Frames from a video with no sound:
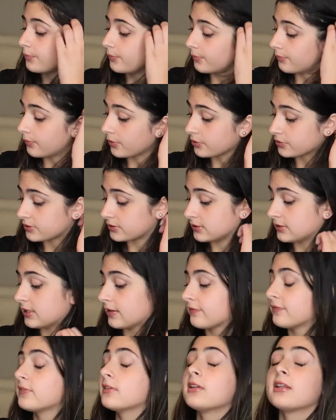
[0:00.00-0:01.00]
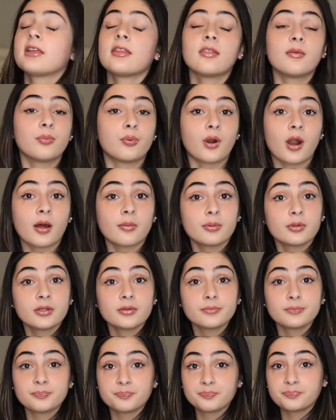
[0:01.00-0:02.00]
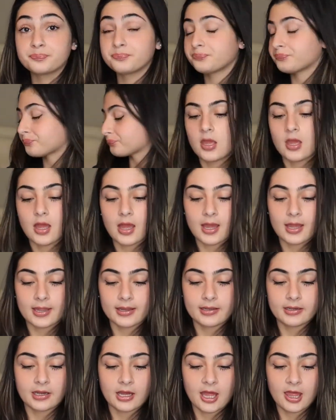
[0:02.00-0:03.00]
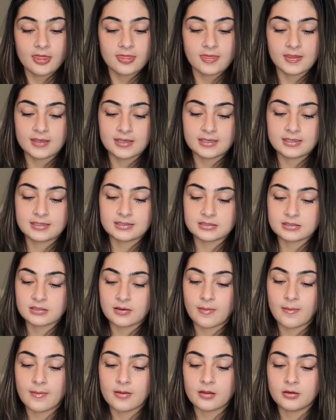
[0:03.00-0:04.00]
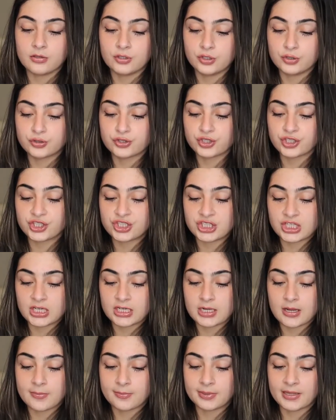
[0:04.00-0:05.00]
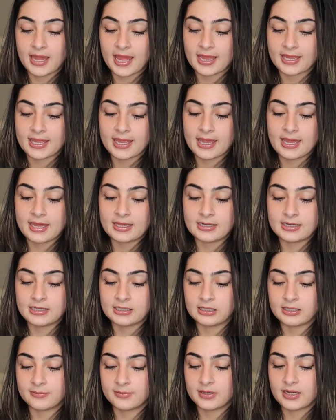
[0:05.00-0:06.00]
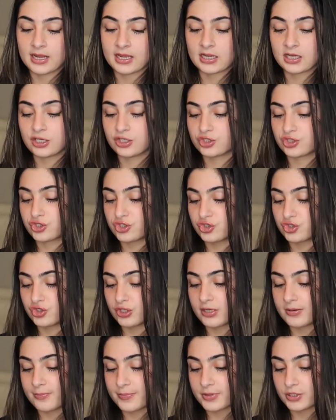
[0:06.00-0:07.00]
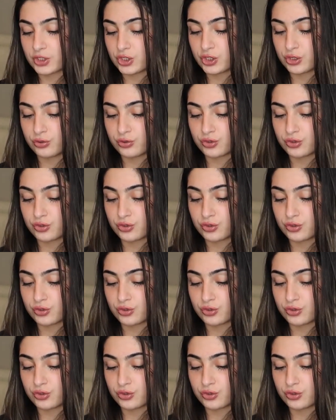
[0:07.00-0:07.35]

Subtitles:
most definitely the problem. I got these Neutrogena Blackhead Eliminating Strip to